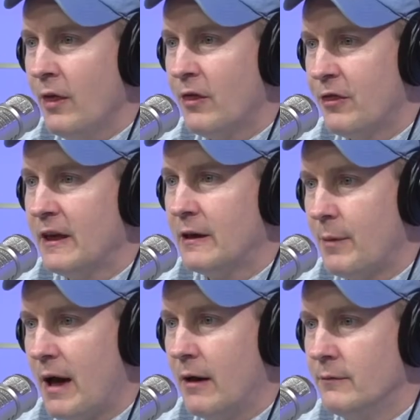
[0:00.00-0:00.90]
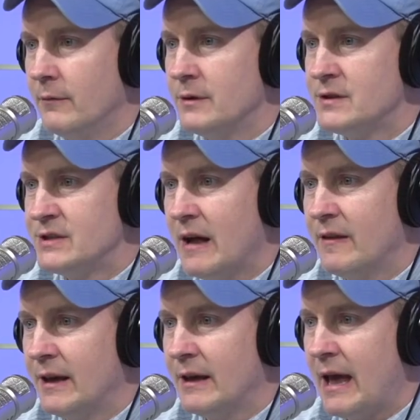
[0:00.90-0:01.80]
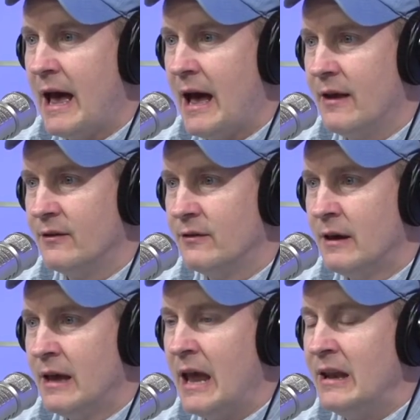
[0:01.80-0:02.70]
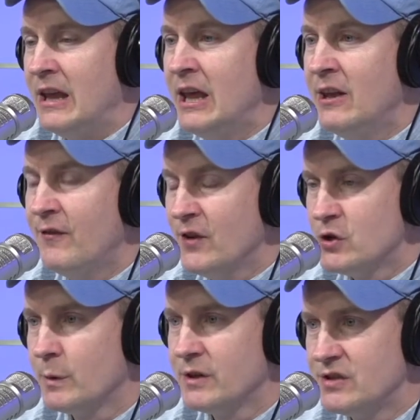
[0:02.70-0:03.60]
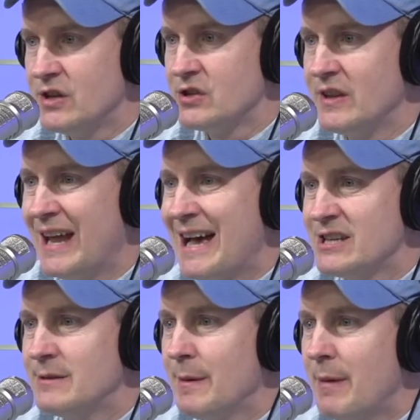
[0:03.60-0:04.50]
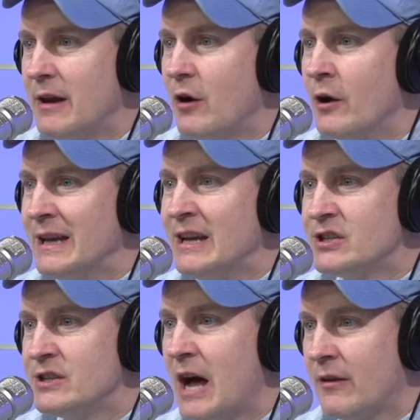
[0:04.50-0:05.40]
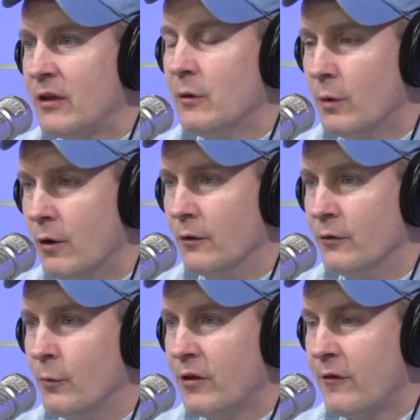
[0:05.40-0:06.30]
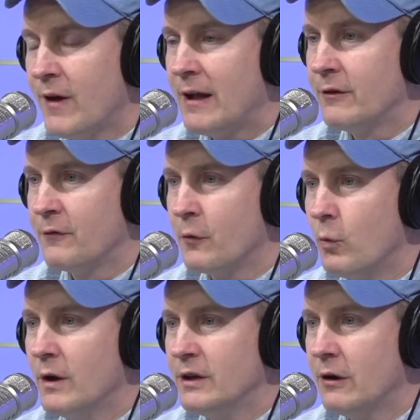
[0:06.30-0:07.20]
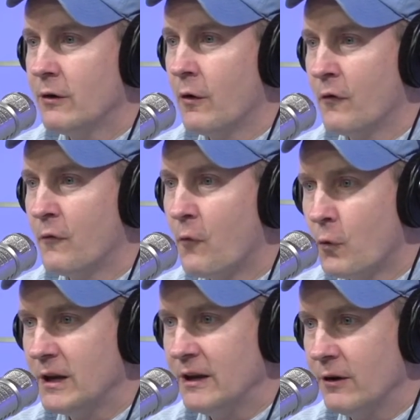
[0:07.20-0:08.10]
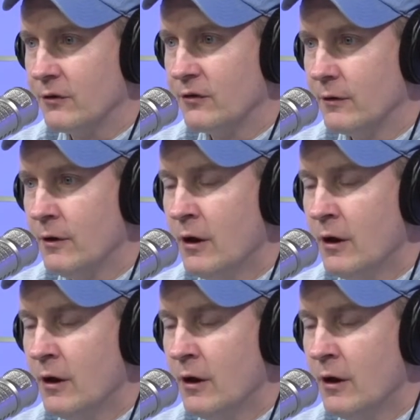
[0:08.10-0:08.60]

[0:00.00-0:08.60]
than think about selling as an individual decision that has to be made on each stock that you hold, whether you've held it for 1 year or 40 years,